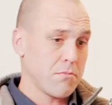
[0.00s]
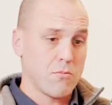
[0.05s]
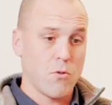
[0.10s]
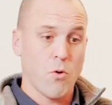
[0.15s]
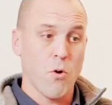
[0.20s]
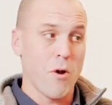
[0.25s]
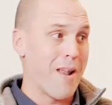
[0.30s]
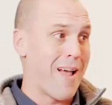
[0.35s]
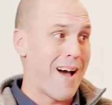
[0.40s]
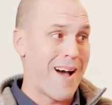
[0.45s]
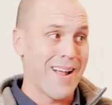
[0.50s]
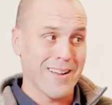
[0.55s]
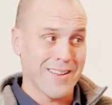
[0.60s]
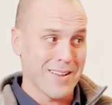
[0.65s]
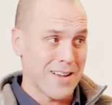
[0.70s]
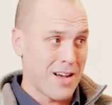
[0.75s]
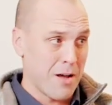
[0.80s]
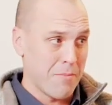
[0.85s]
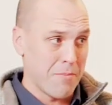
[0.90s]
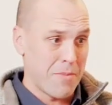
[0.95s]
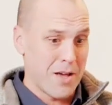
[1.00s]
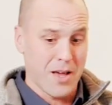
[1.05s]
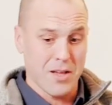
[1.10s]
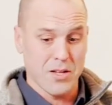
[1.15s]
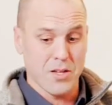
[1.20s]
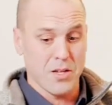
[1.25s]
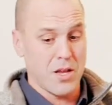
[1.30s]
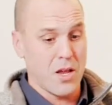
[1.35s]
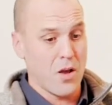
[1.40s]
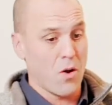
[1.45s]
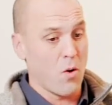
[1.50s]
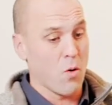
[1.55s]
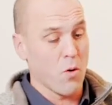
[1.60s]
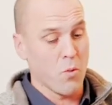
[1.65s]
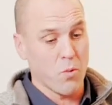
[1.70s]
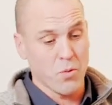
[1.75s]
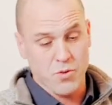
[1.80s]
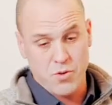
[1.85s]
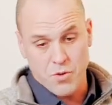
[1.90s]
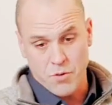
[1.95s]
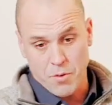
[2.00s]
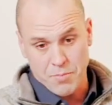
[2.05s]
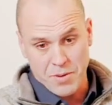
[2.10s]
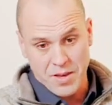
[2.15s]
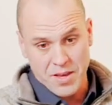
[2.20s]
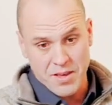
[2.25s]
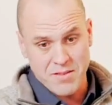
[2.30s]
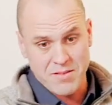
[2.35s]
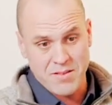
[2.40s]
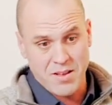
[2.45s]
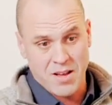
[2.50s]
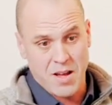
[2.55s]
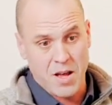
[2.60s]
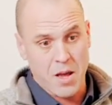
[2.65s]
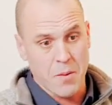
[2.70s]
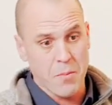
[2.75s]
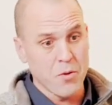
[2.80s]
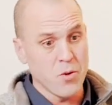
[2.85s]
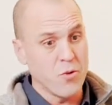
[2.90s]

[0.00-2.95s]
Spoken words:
or not in combat or sort of peacetime,